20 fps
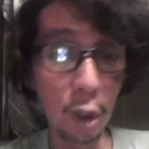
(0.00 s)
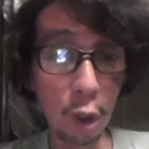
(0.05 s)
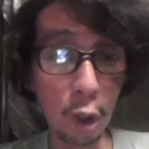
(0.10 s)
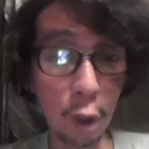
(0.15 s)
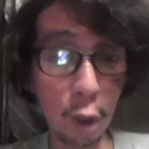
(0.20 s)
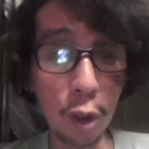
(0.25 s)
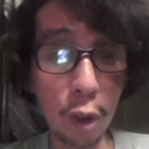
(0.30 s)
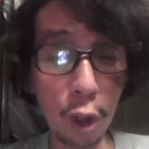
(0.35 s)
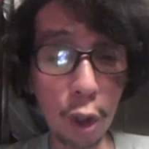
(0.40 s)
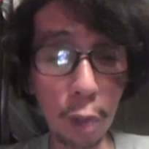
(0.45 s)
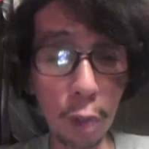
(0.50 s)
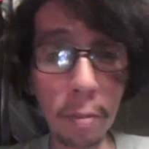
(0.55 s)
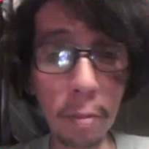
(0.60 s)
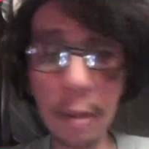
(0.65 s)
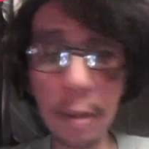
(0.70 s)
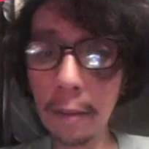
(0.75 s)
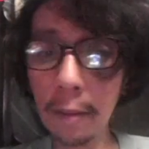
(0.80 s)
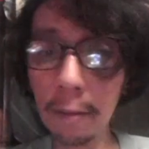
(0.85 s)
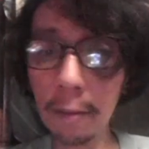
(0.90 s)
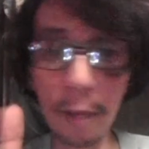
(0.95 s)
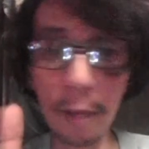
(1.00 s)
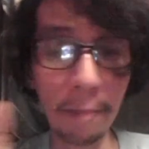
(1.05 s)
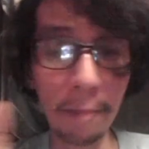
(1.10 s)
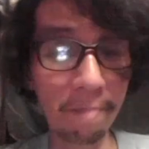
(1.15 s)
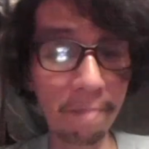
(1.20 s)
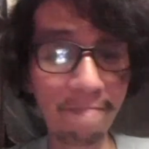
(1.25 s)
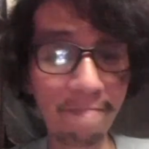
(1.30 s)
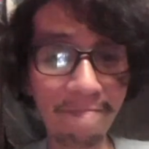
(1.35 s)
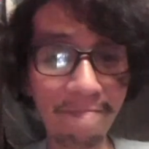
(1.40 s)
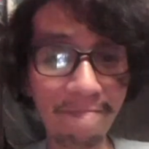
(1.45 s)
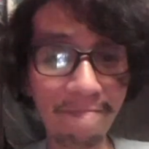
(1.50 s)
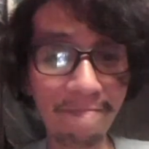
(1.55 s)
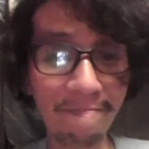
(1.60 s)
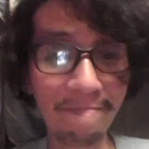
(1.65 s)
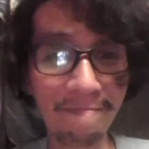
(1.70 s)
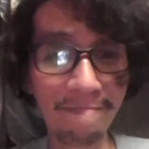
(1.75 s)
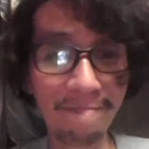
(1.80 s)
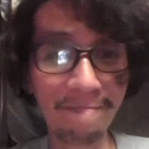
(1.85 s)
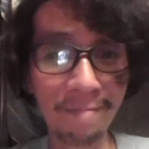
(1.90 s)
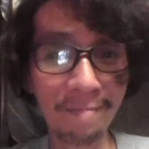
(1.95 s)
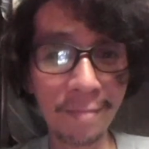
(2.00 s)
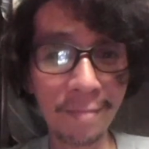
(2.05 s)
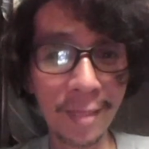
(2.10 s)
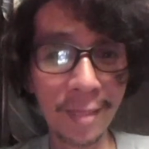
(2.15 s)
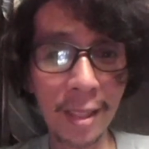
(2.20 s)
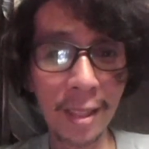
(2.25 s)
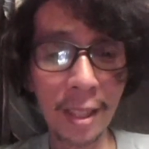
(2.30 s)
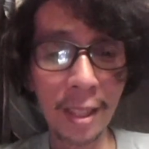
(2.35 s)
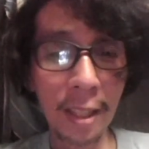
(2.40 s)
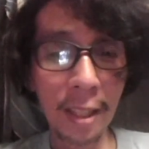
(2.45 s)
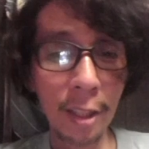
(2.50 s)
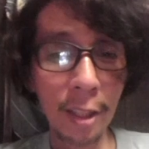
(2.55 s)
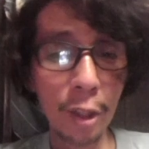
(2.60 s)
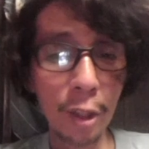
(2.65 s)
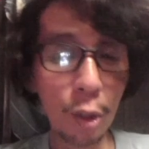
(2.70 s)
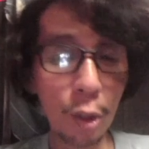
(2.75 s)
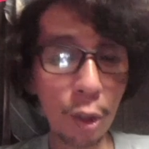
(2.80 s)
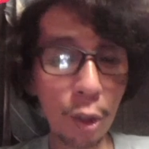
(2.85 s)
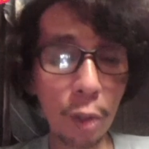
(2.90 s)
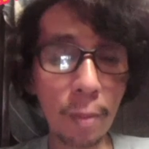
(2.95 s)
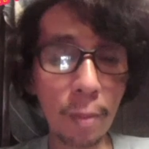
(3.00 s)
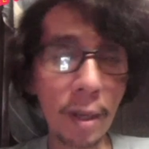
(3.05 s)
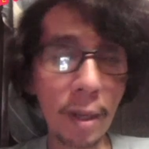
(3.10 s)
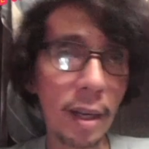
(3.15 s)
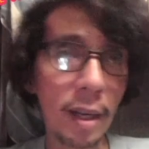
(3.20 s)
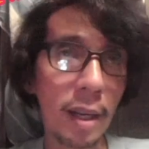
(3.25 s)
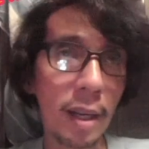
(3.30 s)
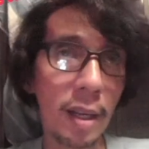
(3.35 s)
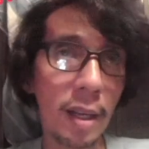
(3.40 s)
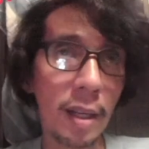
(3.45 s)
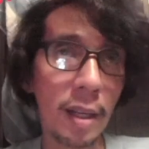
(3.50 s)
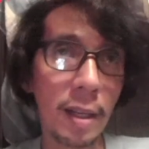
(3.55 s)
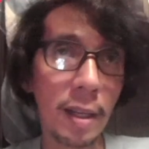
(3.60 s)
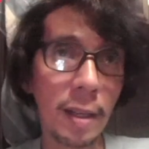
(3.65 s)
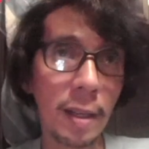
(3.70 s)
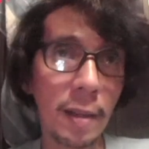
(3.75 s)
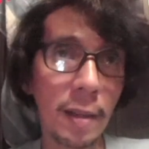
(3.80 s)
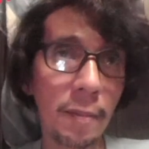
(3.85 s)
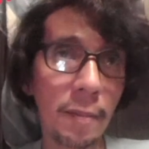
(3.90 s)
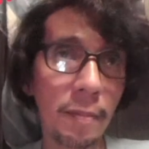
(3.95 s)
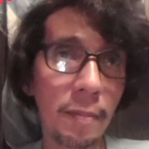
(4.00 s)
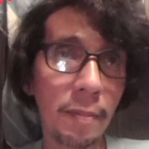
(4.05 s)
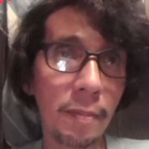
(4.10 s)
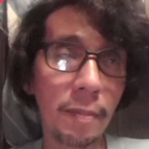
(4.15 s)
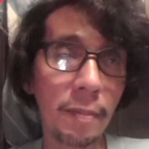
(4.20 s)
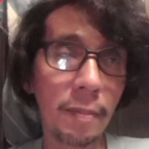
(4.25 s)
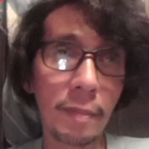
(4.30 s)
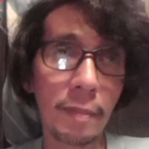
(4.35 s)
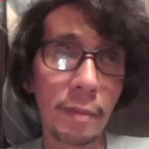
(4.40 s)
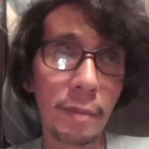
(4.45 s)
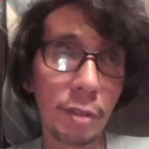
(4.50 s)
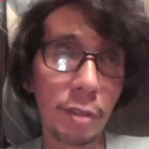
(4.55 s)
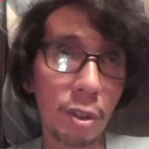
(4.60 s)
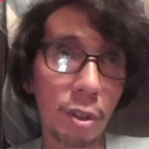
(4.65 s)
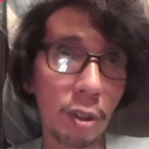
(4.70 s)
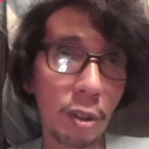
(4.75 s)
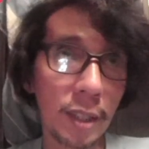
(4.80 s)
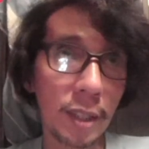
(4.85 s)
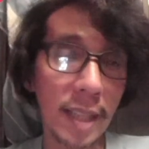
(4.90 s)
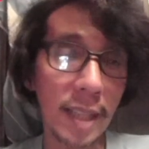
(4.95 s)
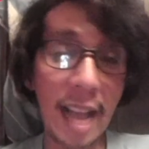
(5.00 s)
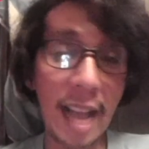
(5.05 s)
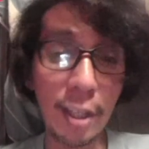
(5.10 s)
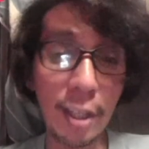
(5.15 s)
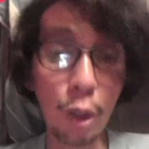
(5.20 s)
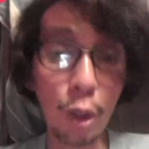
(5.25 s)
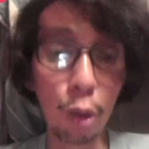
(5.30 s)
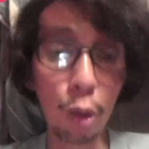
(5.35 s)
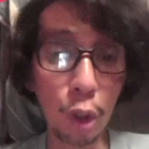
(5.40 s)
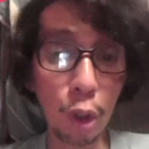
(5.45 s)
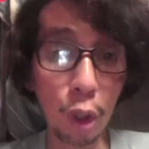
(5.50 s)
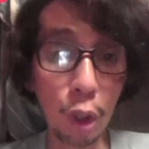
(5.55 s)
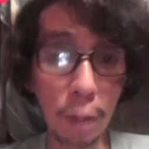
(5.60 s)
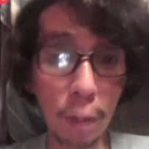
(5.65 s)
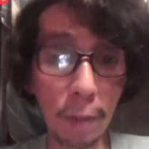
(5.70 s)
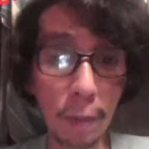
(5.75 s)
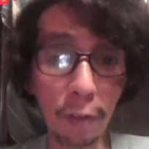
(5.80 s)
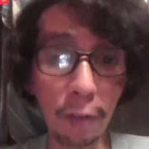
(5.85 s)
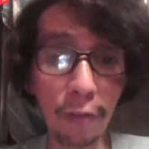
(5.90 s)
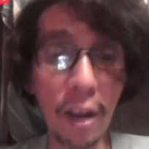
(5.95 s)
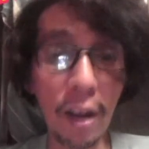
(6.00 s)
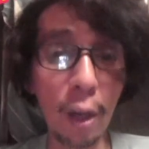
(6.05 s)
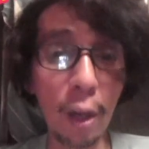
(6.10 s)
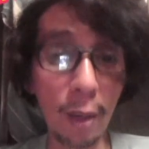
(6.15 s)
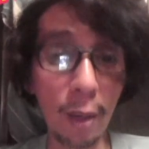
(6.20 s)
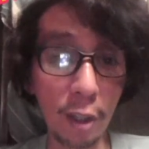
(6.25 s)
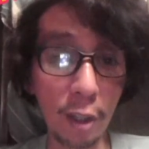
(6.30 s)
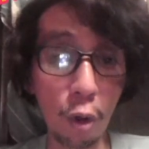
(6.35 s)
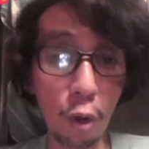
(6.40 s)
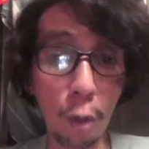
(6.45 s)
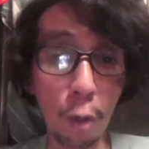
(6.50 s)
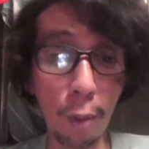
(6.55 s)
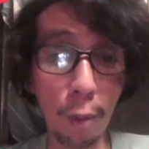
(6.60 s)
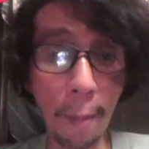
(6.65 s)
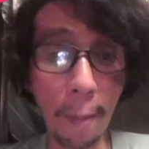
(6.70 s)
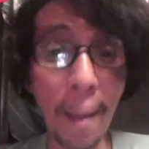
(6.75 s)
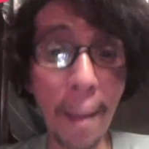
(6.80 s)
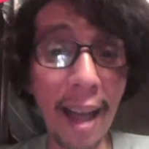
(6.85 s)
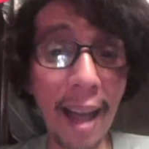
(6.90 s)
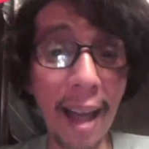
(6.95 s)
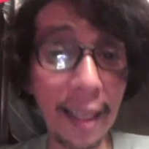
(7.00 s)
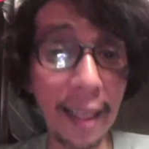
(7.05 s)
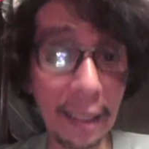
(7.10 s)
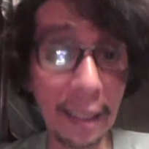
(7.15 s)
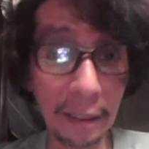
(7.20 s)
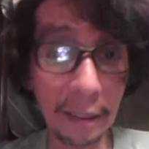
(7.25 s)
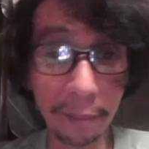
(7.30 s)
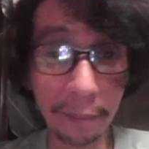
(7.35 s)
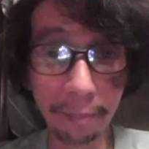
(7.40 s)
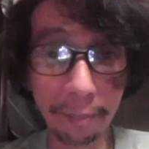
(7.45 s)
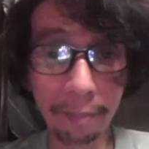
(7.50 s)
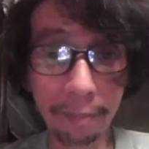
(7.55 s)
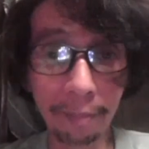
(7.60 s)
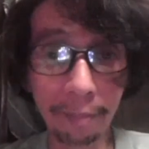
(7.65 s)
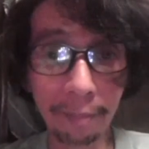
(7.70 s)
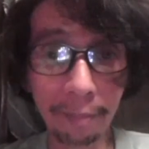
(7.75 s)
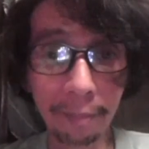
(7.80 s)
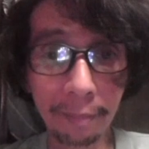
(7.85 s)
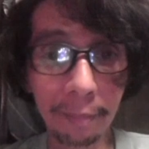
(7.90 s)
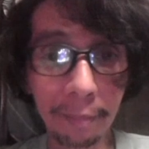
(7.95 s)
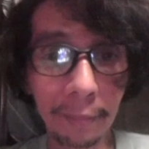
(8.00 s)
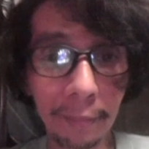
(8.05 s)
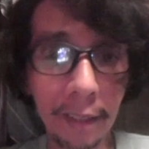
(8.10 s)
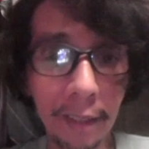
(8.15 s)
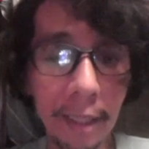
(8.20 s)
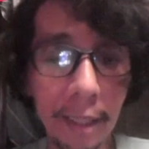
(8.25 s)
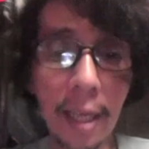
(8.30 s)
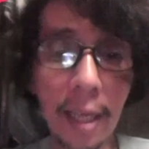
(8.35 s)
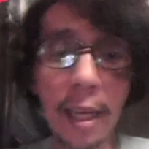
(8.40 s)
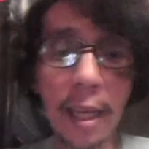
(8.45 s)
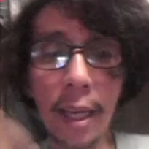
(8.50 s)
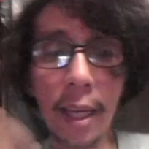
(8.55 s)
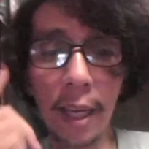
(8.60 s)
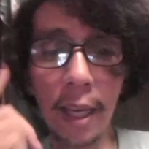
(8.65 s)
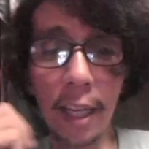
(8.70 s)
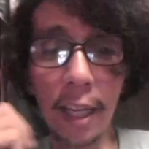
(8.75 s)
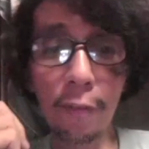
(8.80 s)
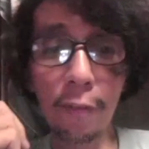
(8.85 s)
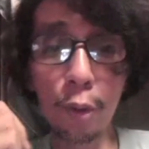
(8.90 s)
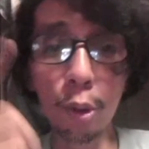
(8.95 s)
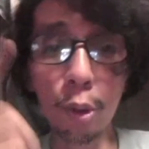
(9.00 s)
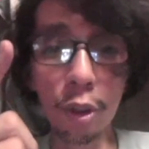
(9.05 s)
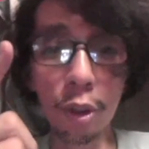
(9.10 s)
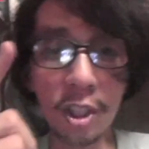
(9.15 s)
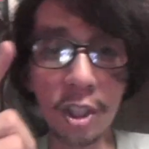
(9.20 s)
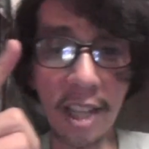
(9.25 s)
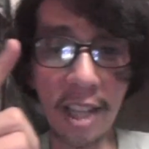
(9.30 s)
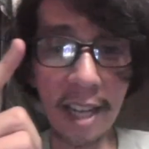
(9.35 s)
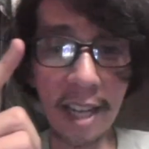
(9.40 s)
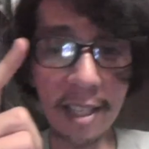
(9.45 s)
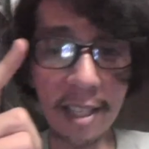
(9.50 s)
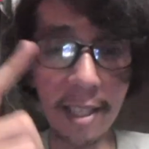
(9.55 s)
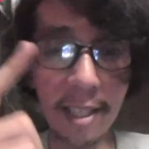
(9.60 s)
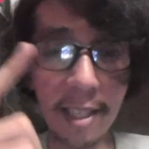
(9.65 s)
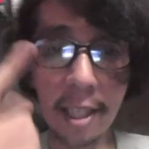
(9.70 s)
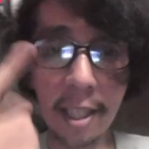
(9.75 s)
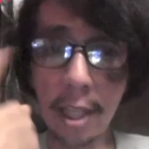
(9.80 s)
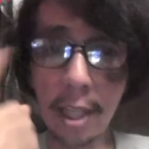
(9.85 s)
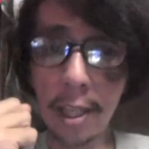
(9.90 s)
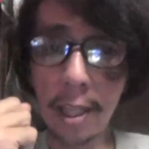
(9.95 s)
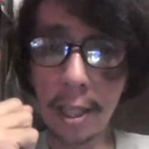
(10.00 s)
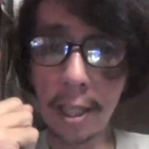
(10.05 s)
YouTube, what you call this, has no choice but to follow its corporate backing. Okay, if Google says